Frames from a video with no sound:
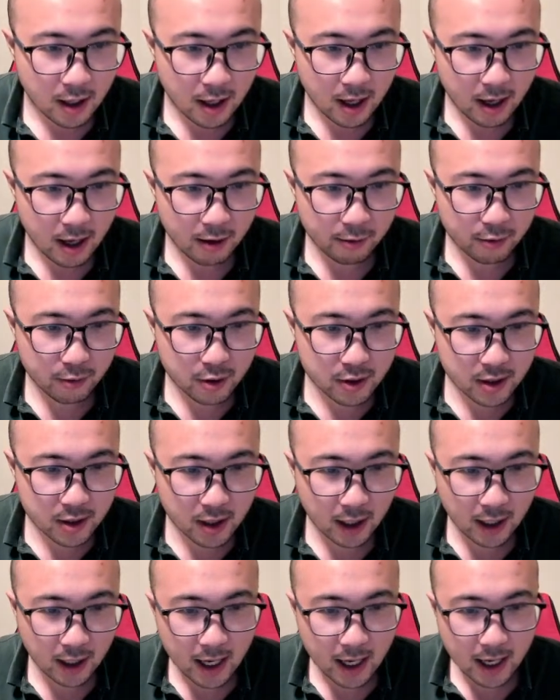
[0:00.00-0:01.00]

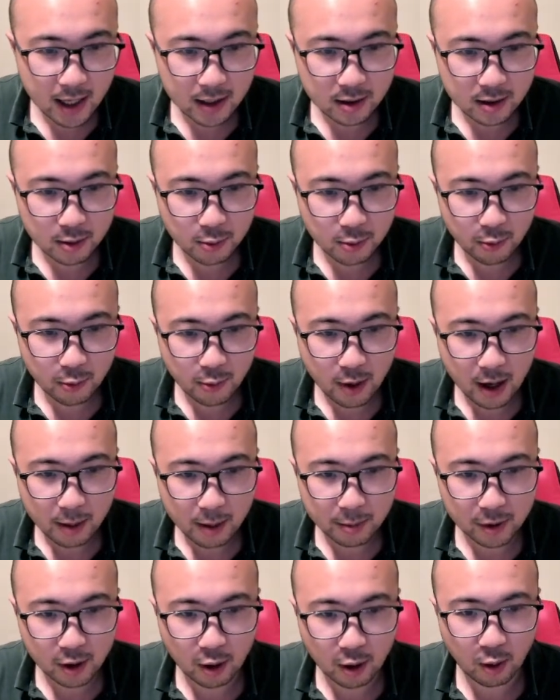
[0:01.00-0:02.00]
has a
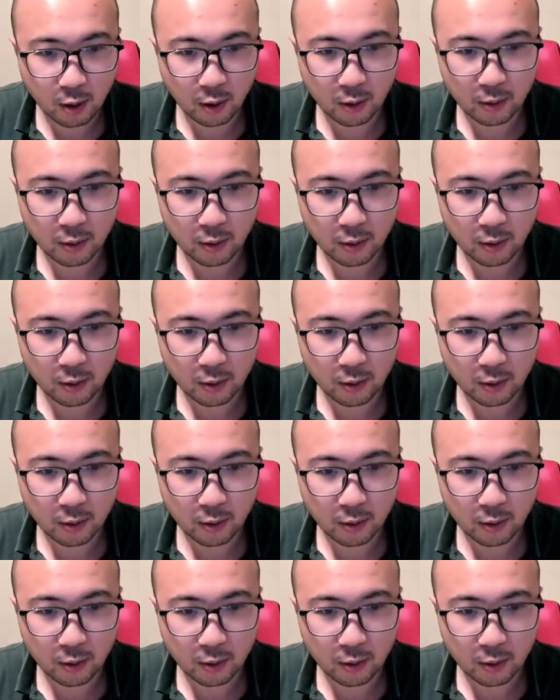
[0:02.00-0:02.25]
rabbit hole.